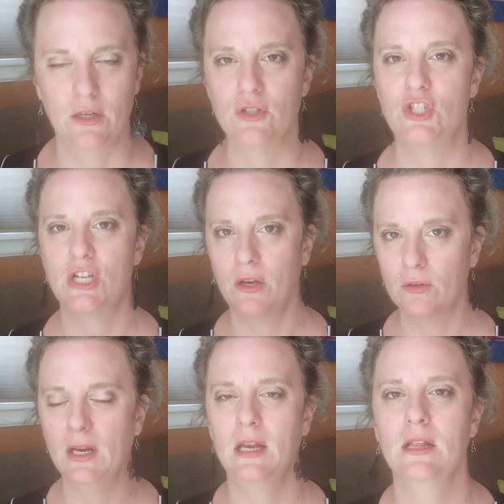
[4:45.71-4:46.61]
You're
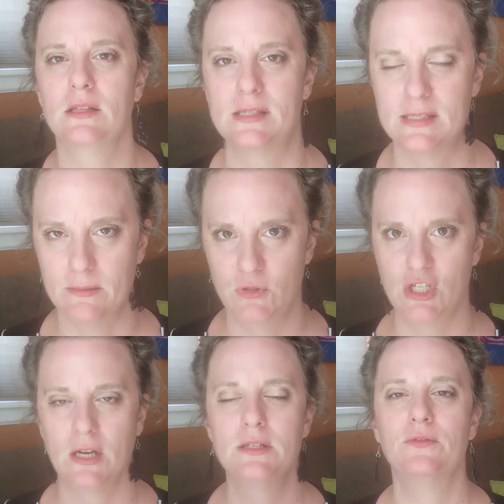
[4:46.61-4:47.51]
generating this
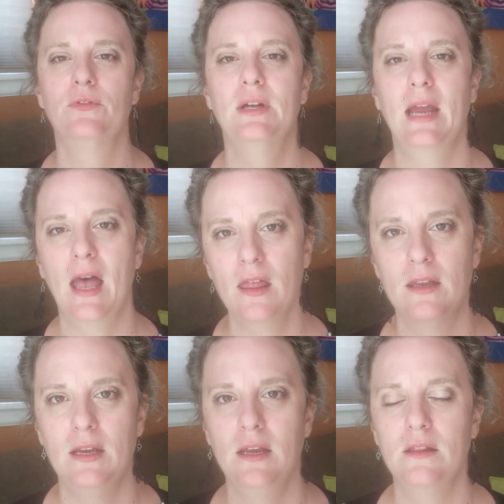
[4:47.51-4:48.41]
subjective
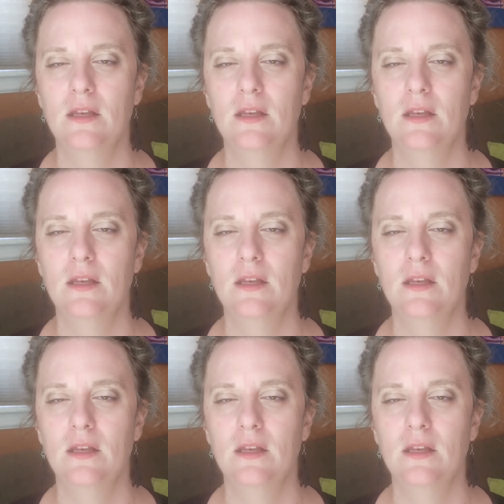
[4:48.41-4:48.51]
reality